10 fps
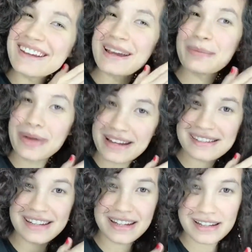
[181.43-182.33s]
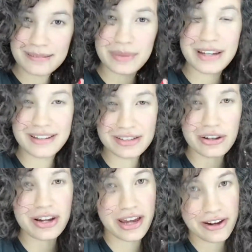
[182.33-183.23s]
like, press it in because
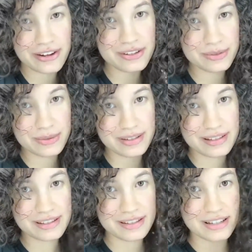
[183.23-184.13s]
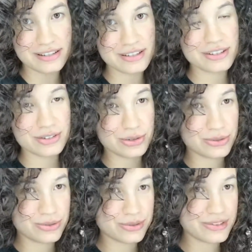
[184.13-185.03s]
our hair is resistant to